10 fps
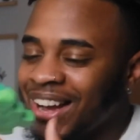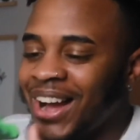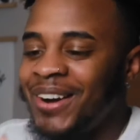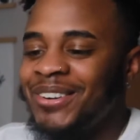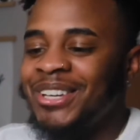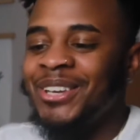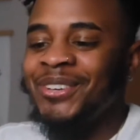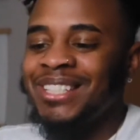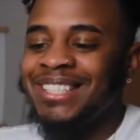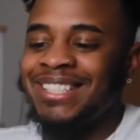How
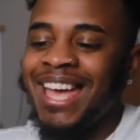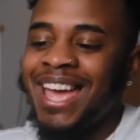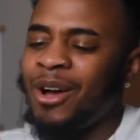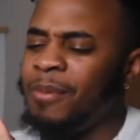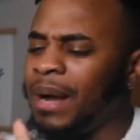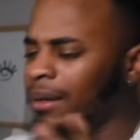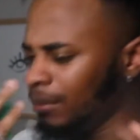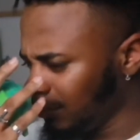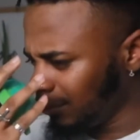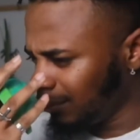cute is that? Oh my,
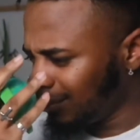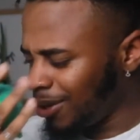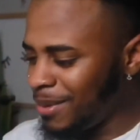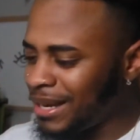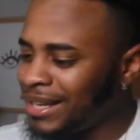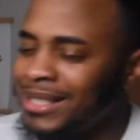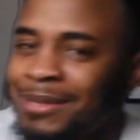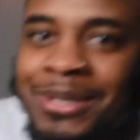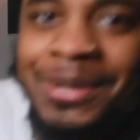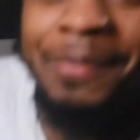oh my god, that smells